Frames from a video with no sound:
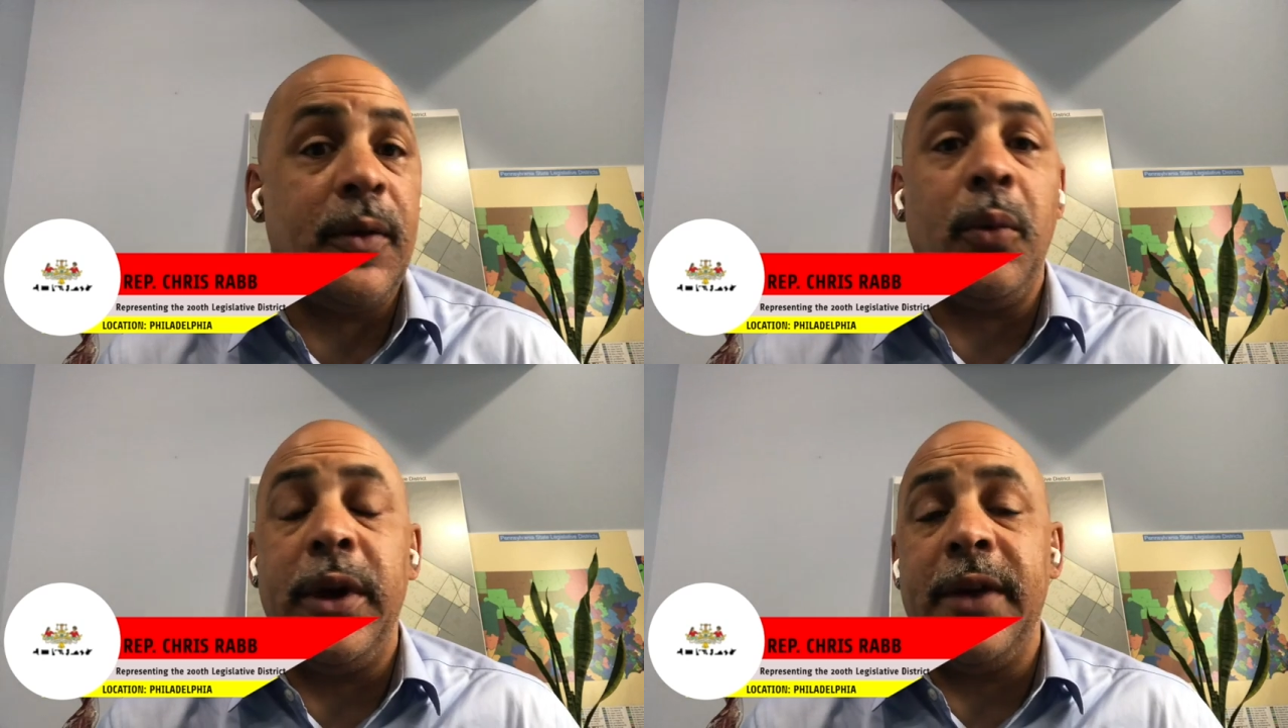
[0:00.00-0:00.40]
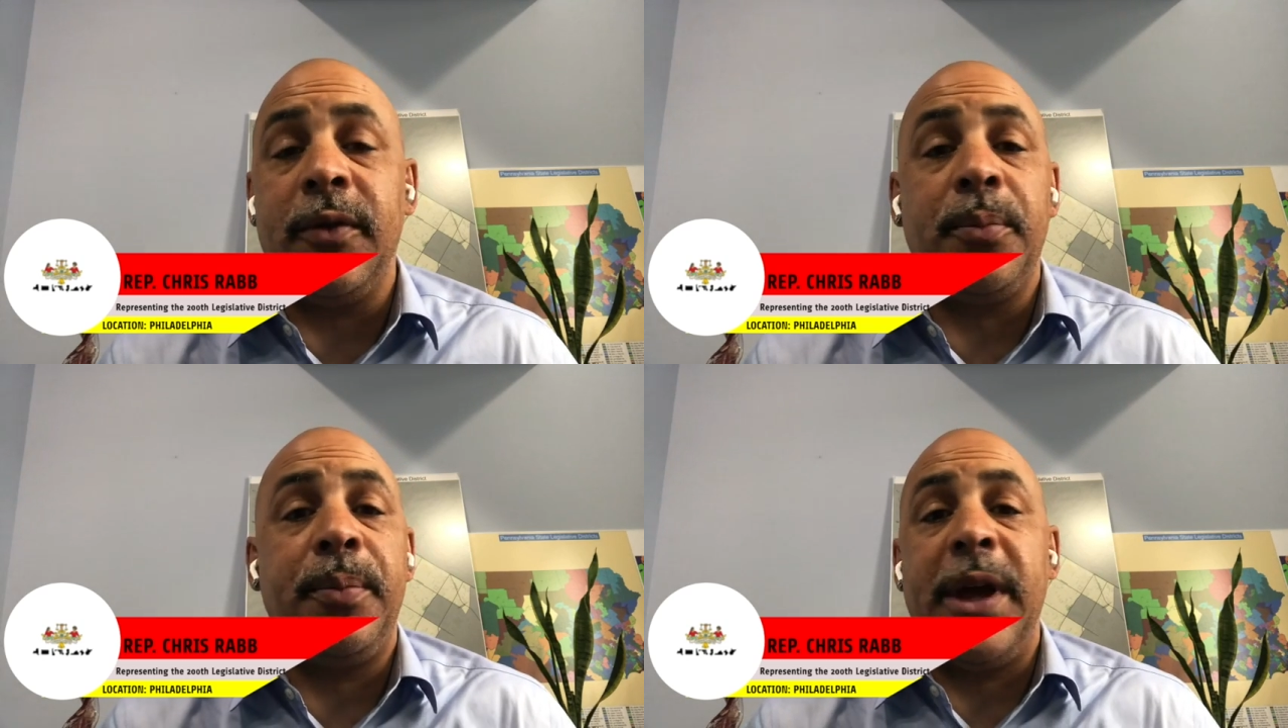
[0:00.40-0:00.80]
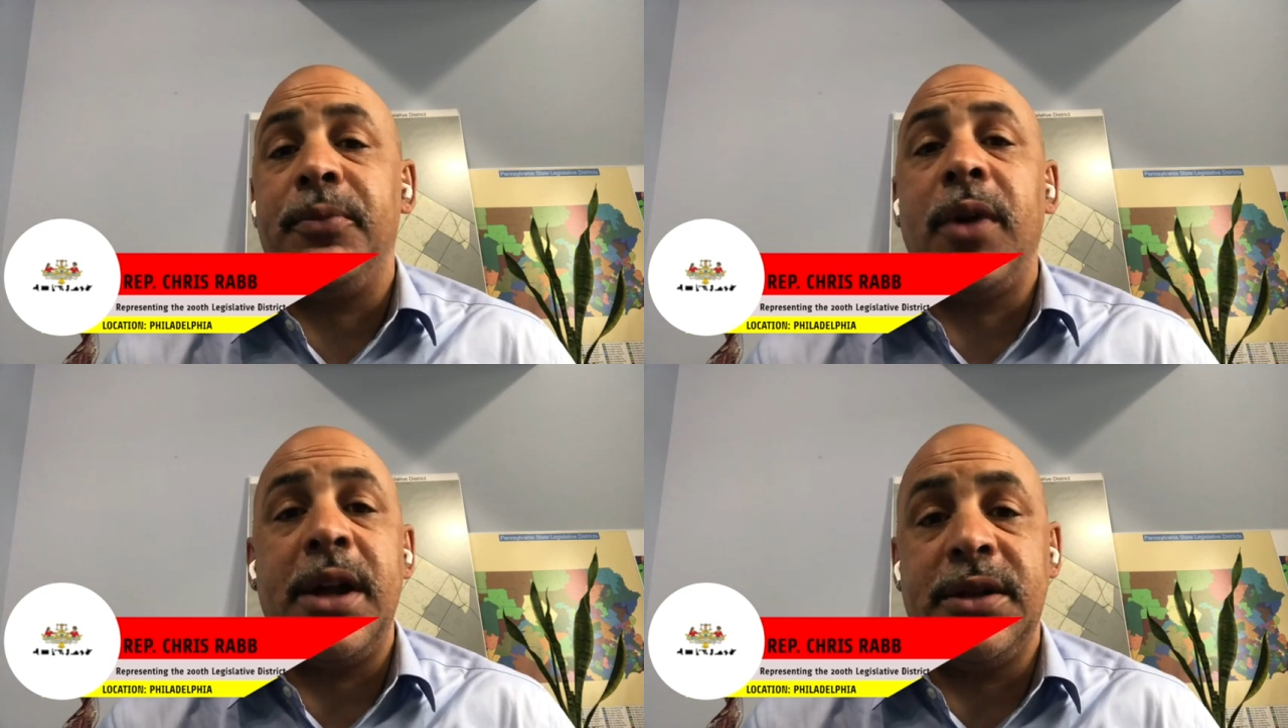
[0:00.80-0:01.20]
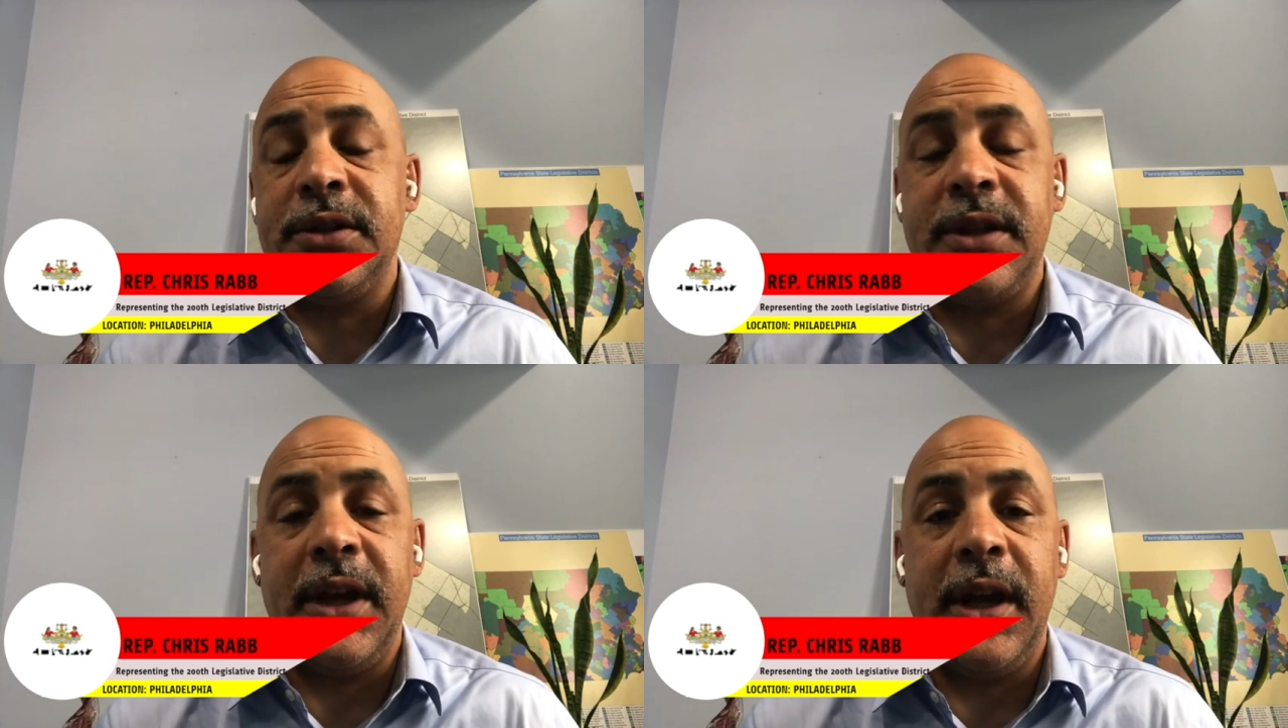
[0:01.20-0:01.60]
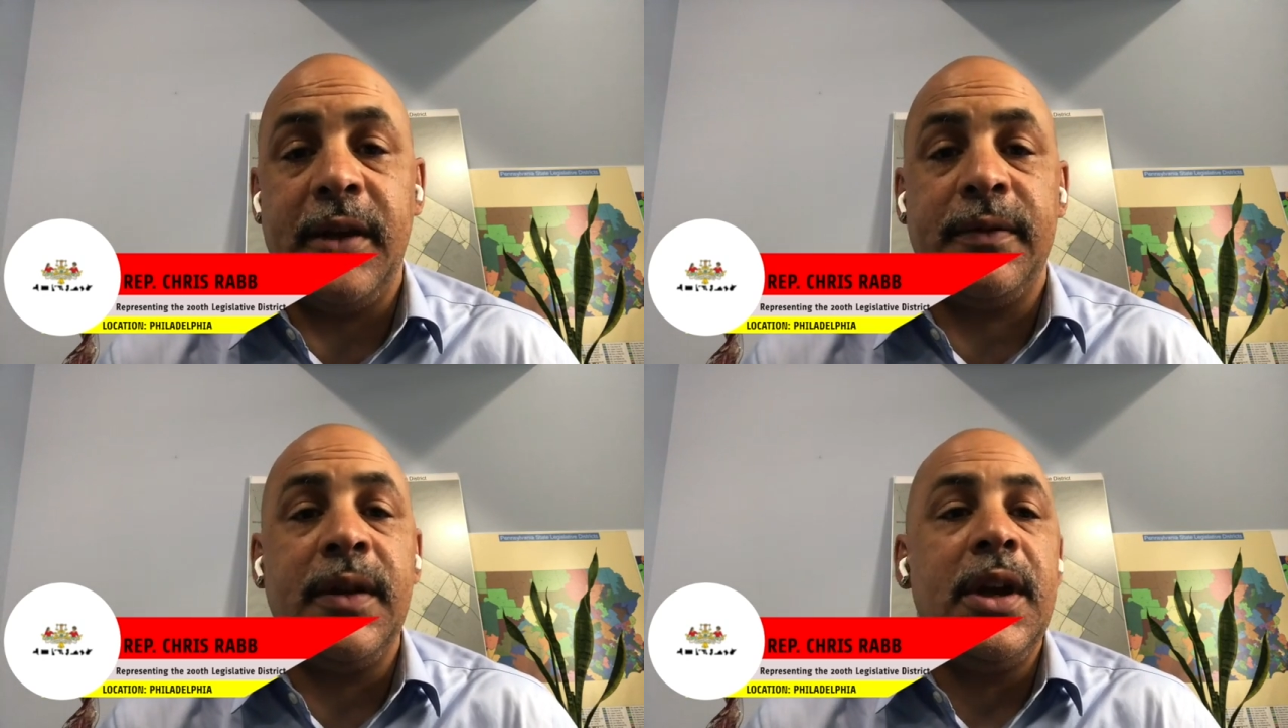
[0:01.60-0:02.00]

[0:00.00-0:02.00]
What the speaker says: whatever pet projects they have,